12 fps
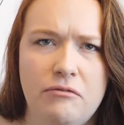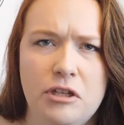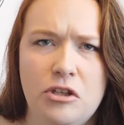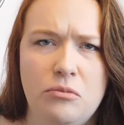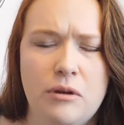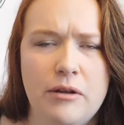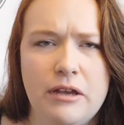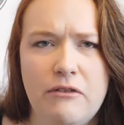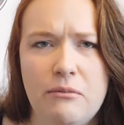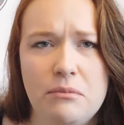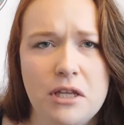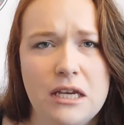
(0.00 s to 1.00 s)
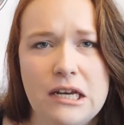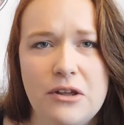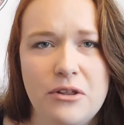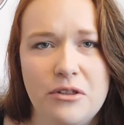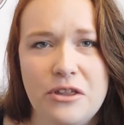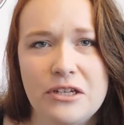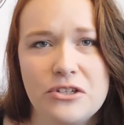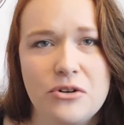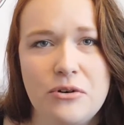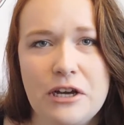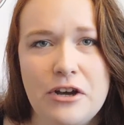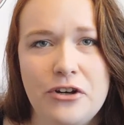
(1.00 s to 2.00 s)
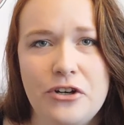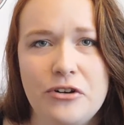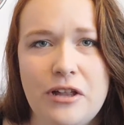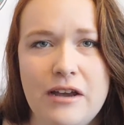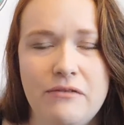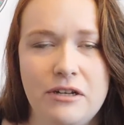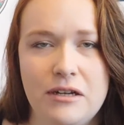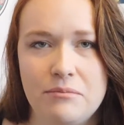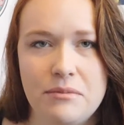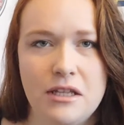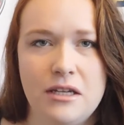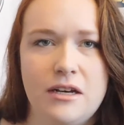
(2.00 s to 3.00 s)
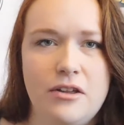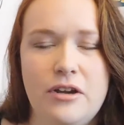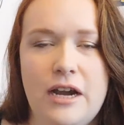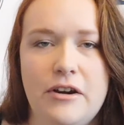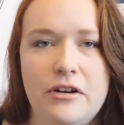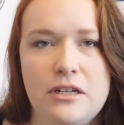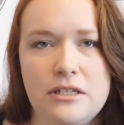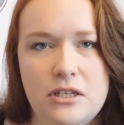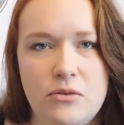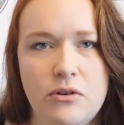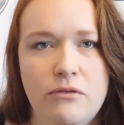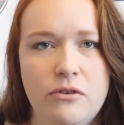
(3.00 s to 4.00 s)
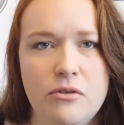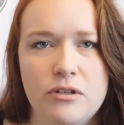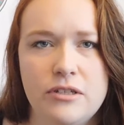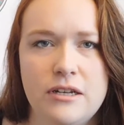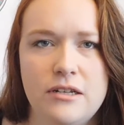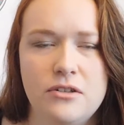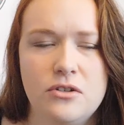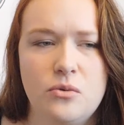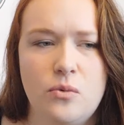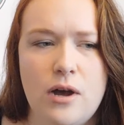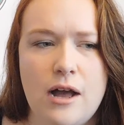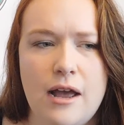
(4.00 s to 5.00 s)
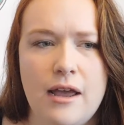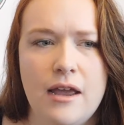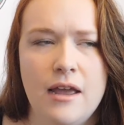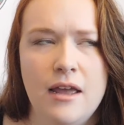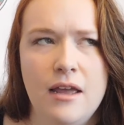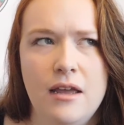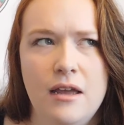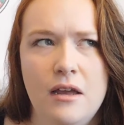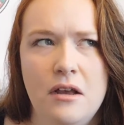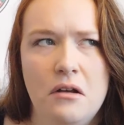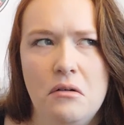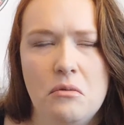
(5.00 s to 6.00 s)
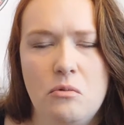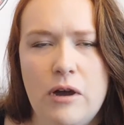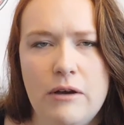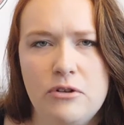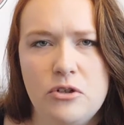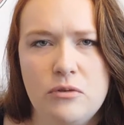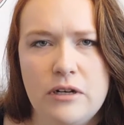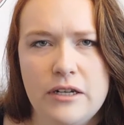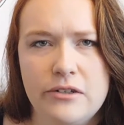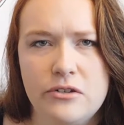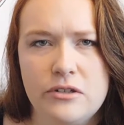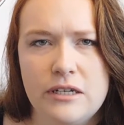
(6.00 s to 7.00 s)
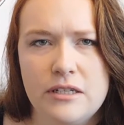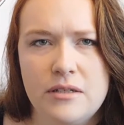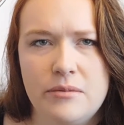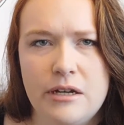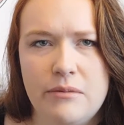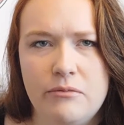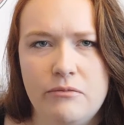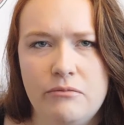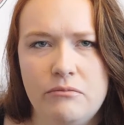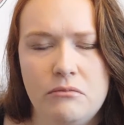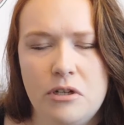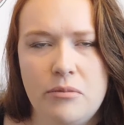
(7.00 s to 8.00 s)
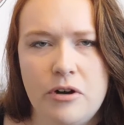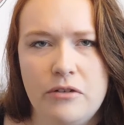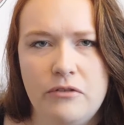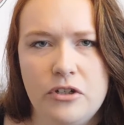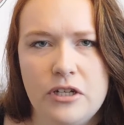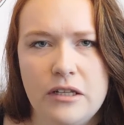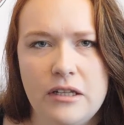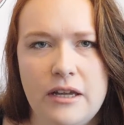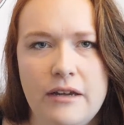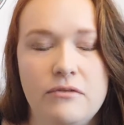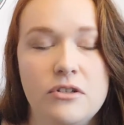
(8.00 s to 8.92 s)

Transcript: Like you probably have a million other things going on in your life, like a million other areas that you want to focus on. So why would you want exercise to become a part of your daily life?